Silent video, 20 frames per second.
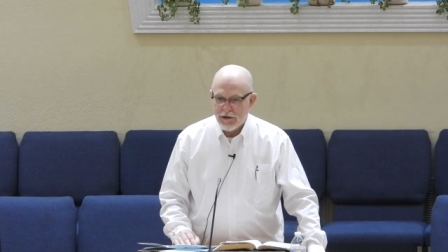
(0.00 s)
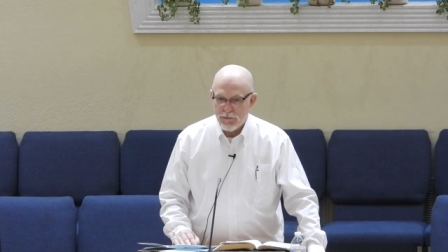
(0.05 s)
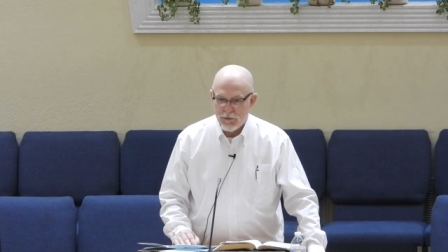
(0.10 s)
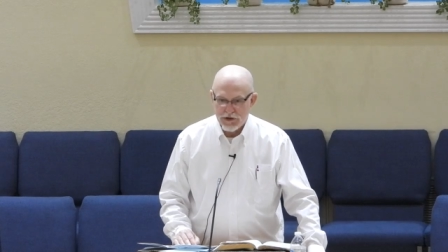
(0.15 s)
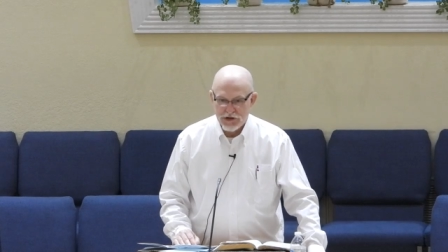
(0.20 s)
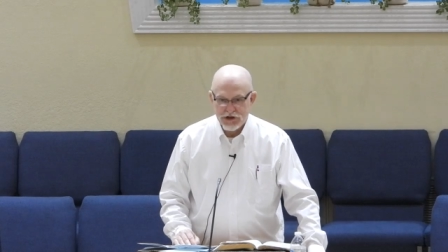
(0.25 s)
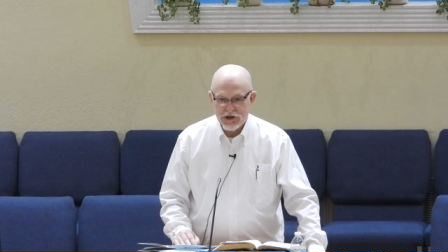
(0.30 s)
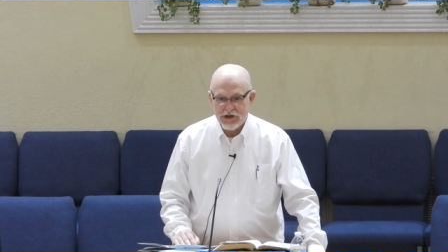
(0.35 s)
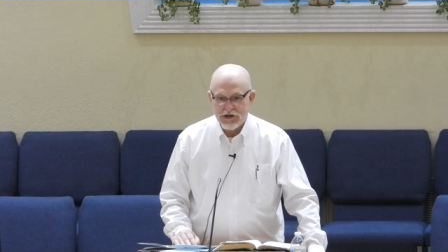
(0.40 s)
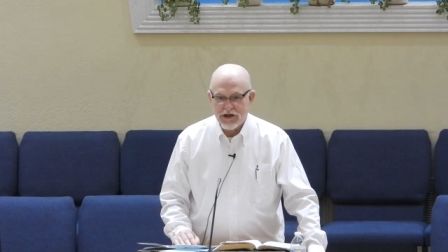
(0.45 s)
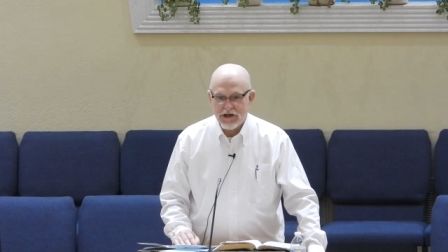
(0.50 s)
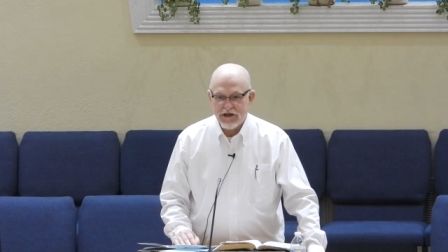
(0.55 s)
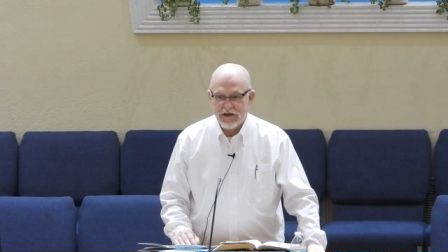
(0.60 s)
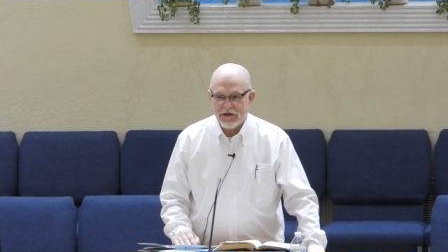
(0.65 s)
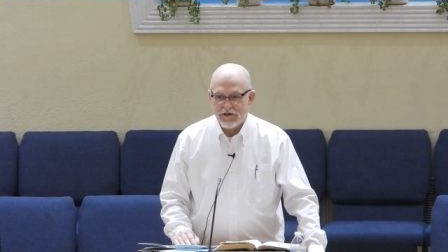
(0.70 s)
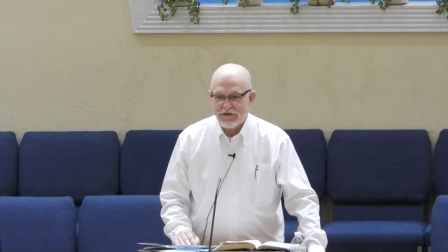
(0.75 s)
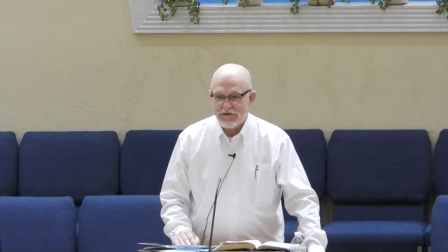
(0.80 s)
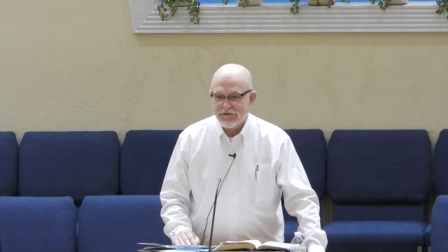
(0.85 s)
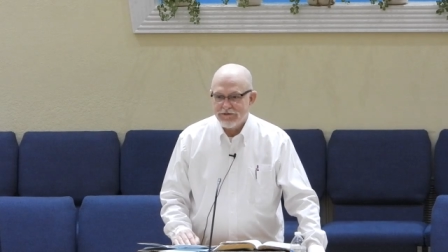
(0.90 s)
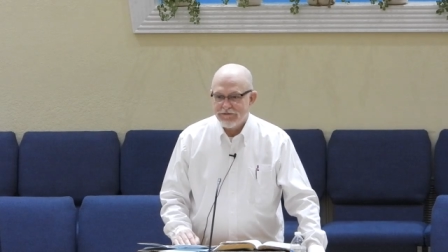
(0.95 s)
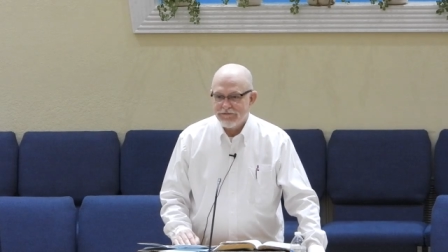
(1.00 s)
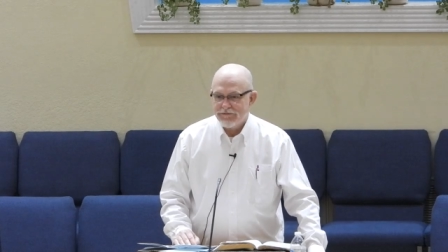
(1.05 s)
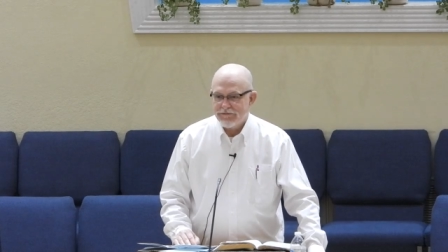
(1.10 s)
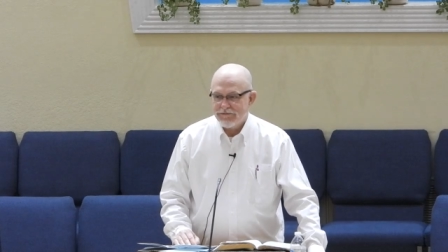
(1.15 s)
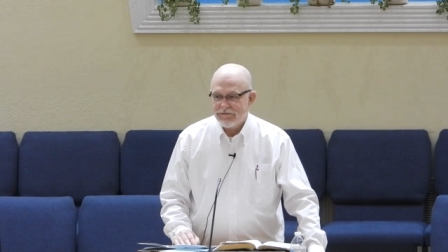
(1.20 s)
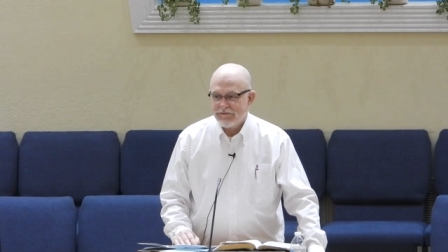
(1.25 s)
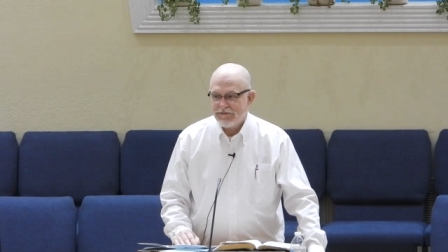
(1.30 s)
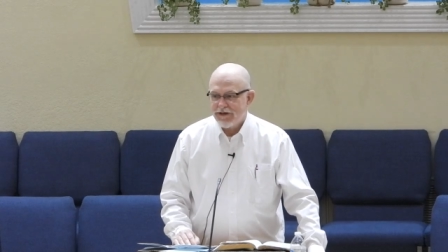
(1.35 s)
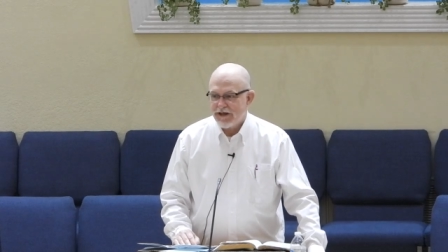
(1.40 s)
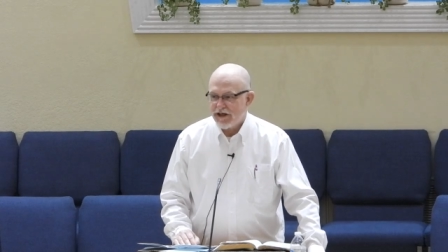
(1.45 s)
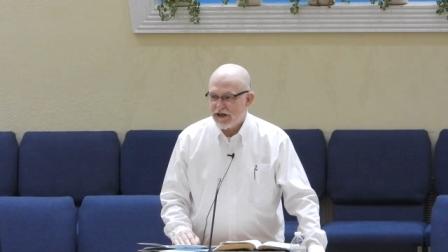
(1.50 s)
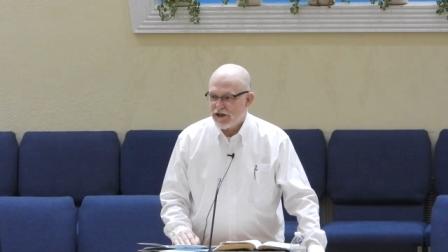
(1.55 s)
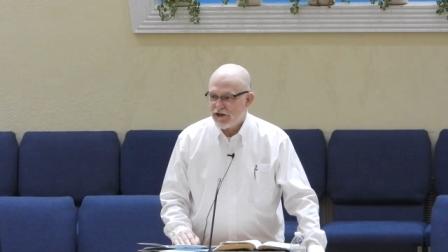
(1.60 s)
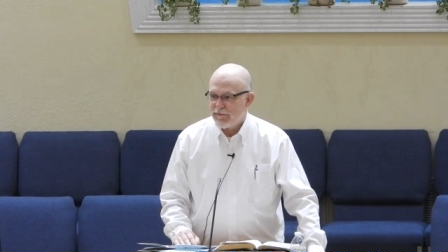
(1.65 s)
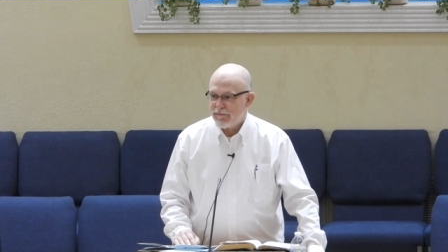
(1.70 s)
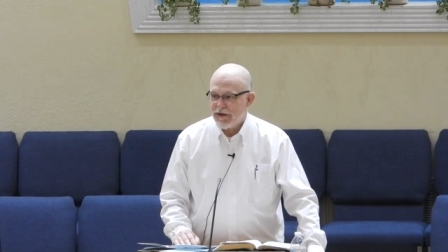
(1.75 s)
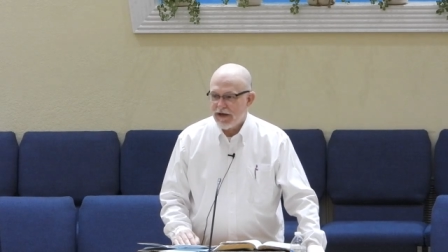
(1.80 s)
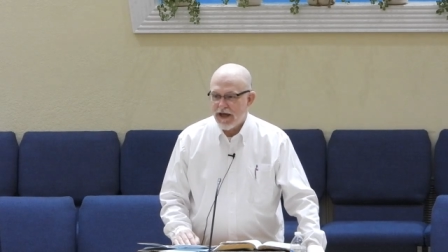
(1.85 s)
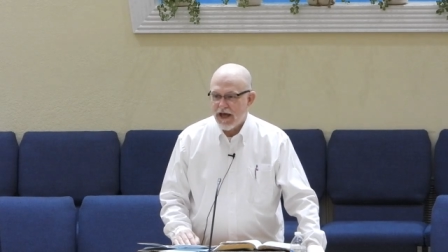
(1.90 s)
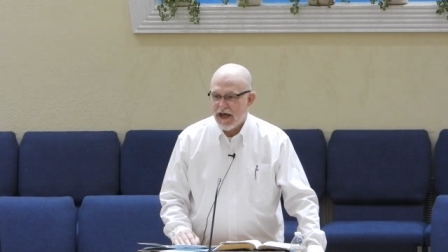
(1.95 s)
which he does. The
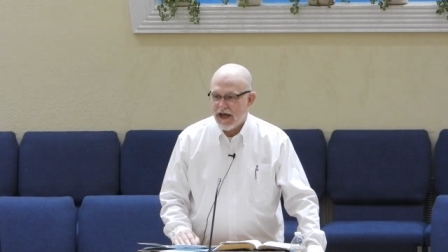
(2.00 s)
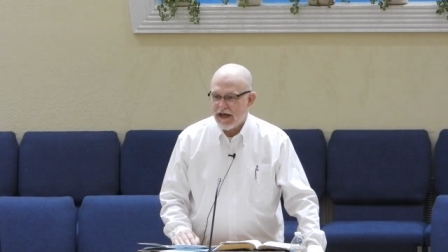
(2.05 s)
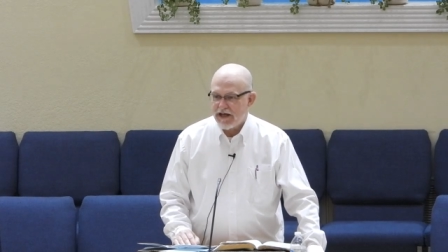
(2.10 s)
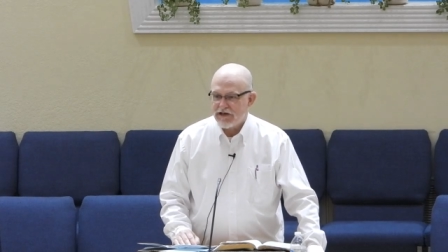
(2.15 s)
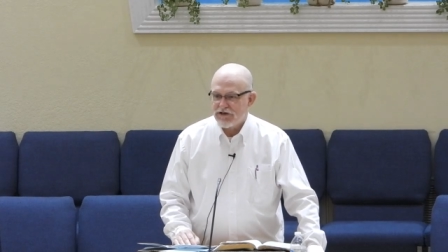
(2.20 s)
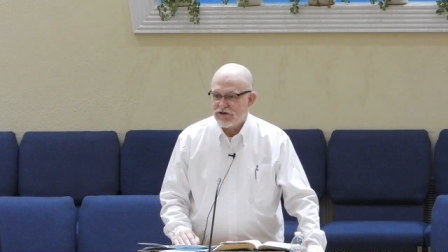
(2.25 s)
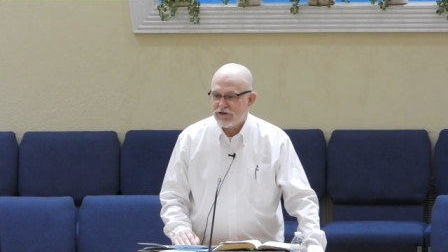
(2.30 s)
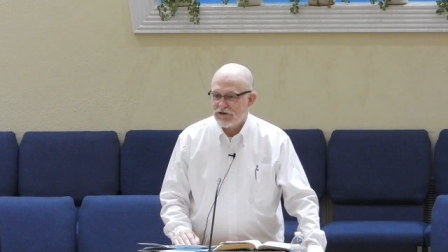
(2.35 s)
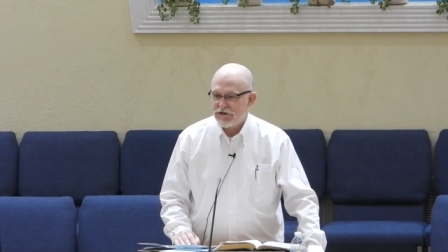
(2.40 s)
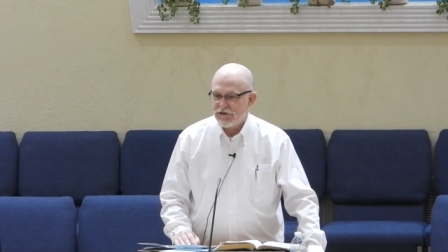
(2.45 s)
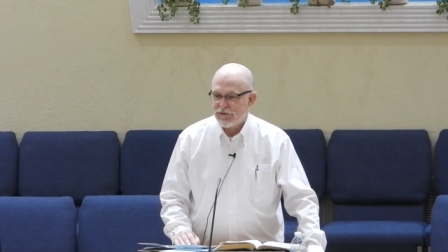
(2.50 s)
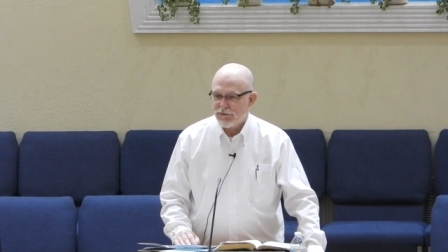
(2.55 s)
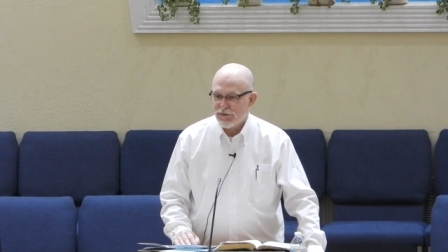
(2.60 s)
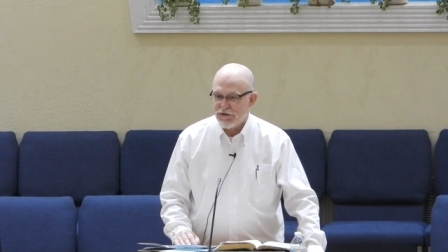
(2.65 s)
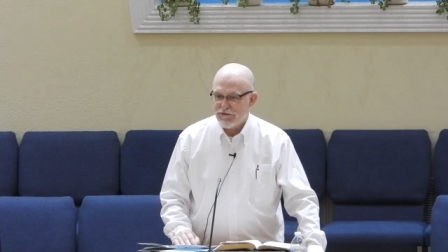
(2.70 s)
enemy hates